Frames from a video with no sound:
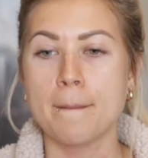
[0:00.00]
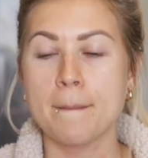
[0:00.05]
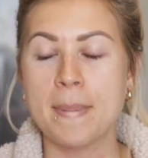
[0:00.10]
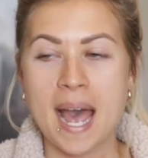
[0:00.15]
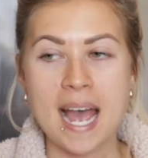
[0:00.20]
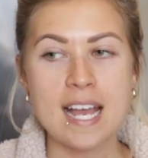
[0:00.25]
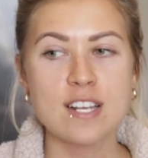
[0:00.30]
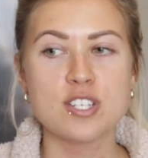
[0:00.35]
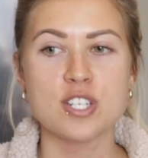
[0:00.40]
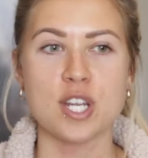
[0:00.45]

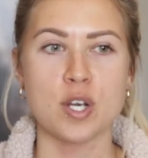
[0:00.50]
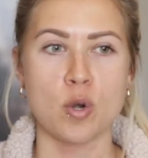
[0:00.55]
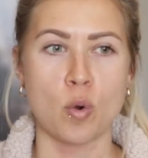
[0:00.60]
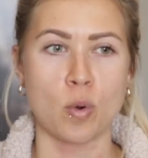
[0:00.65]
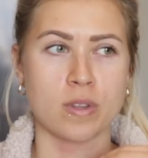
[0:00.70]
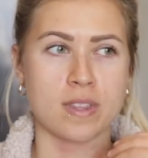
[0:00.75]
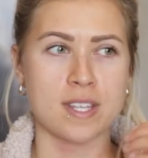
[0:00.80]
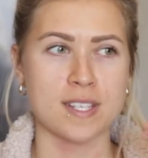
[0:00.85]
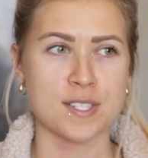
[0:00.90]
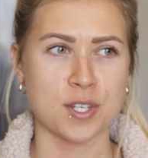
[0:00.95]
passion
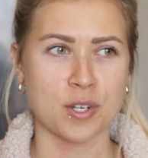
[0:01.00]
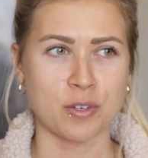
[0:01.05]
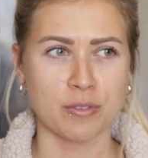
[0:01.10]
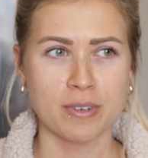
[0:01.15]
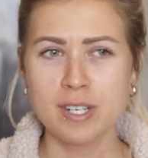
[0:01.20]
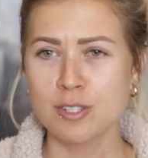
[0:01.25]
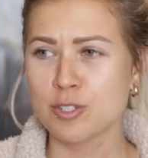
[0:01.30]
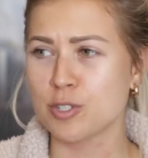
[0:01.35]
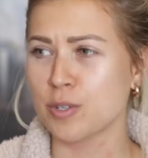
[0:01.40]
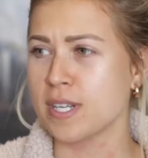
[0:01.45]
or this
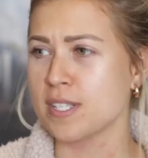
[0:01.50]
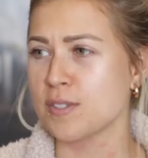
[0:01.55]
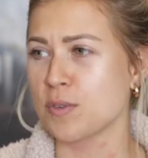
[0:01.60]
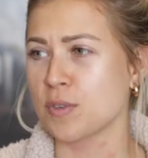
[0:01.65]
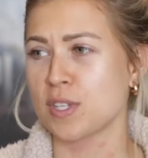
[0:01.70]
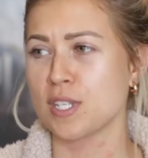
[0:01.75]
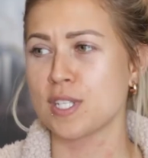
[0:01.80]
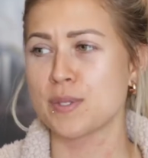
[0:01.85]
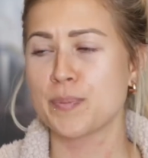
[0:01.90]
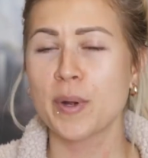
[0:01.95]
career choice
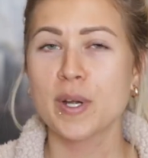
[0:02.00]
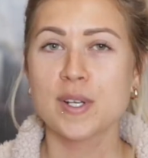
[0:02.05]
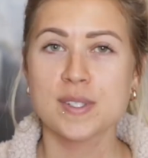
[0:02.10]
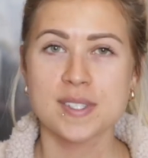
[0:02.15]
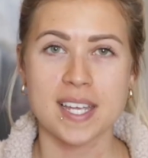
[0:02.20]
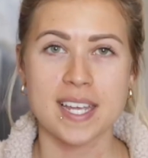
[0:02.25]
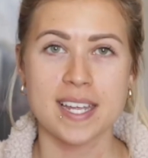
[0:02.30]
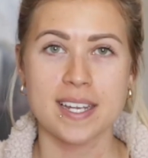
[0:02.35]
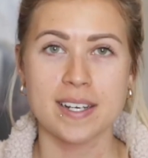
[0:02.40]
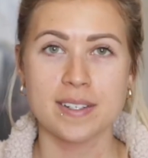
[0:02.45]
or this
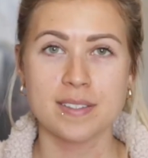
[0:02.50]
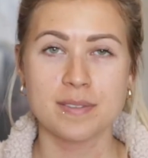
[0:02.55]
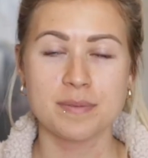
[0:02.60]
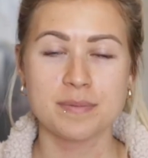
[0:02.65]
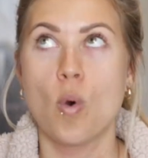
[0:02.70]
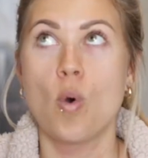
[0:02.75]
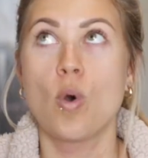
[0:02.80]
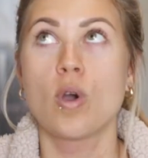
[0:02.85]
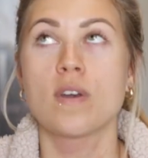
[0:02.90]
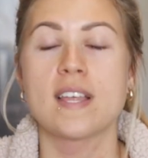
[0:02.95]
person,
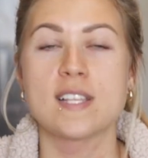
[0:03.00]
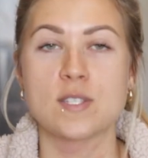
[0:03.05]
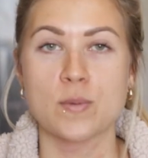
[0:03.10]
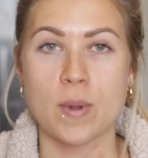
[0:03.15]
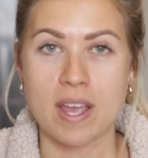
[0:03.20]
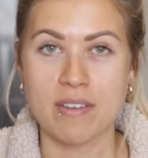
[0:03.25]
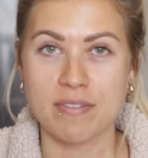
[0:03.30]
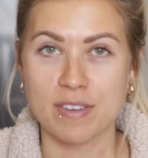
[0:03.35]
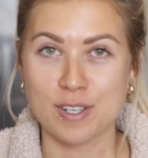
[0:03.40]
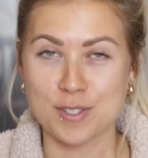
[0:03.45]
or that's
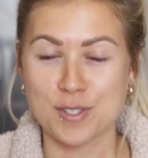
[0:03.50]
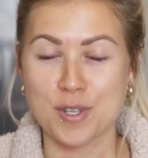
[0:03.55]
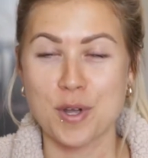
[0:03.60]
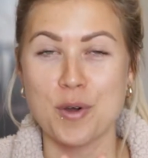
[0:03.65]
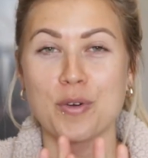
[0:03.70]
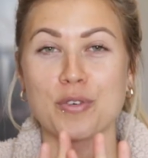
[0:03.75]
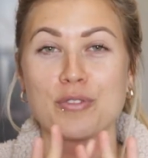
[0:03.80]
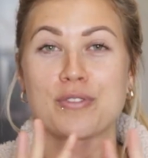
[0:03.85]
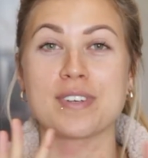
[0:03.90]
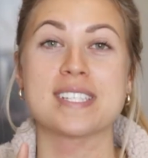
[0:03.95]
why I feel
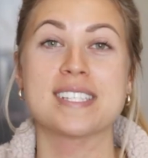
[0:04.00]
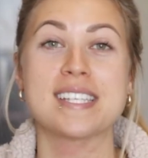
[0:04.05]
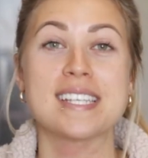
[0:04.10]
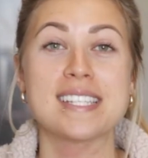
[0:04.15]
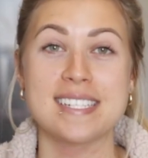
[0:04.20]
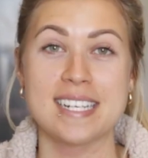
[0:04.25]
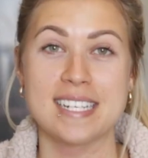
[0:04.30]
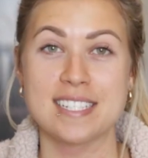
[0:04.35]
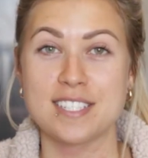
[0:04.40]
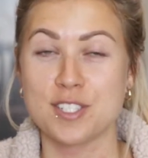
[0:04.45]
so
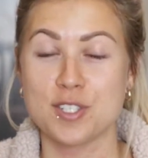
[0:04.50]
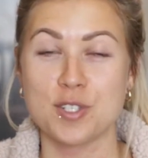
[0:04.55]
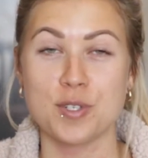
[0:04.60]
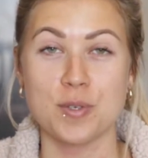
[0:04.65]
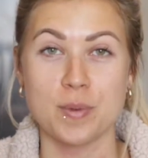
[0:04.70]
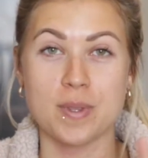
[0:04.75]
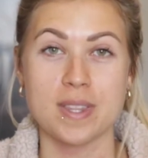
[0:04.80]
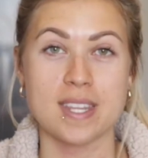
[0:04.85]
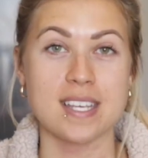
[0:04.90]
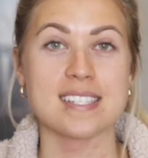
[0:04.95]
resistant
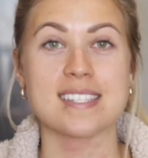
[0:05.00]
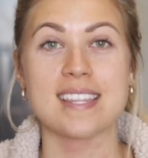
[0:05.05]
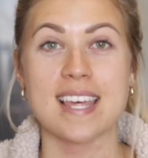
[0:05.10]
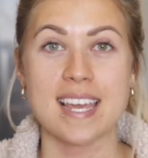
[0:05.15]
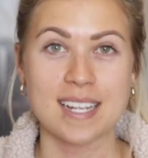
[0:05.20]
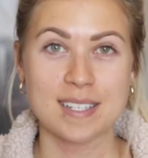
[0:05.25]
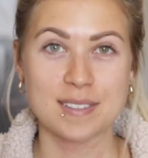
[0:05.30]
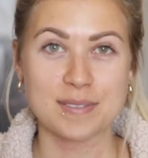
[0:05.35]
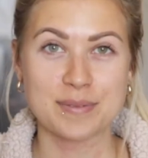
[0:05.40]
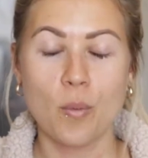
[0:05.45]
to this
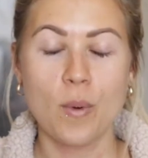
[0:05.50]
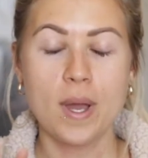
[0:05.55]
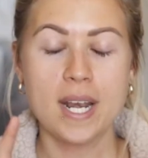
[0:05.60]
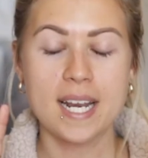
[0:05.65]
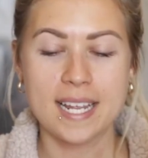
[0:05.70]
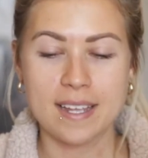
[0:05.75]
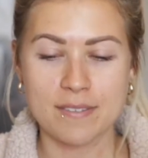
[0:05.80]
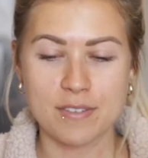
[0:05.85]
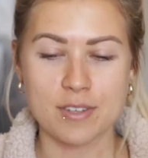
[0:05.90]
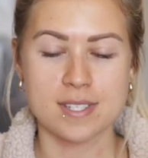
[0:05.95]
thing. When
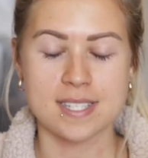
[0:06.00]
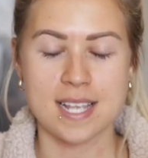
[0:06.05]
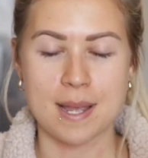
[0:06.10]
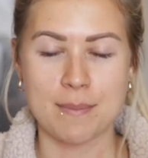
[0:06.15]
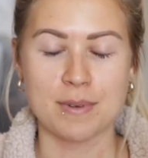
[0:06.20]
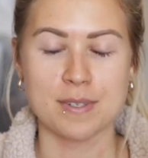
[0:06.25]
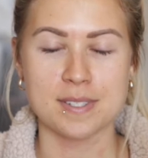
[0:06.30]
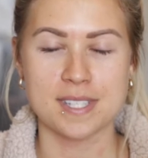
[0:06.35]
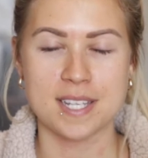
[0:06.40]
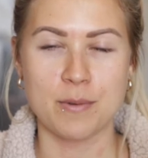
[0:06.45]
I give you
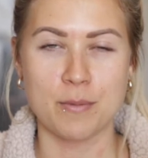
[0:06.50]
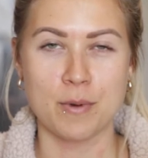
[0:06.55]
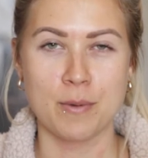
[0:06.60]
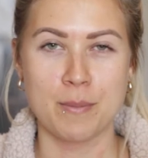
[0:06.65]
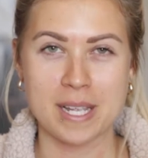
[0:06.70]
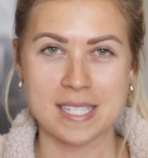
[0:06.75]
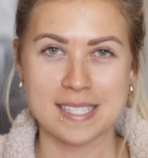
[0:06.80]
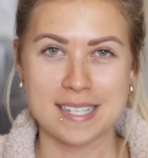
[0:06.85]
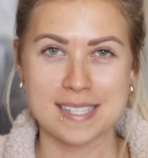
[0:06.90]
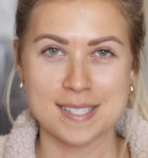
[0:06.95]
examples, it will
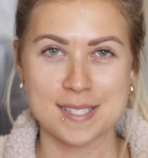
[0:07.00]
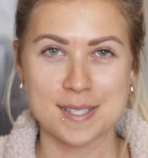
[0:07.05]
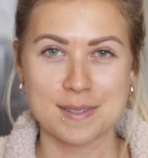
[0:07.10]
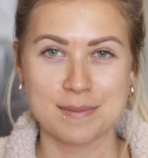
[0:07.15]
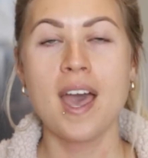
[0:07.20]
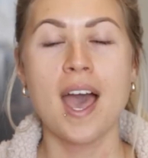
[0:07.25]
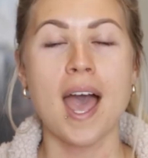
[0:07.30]
make sense.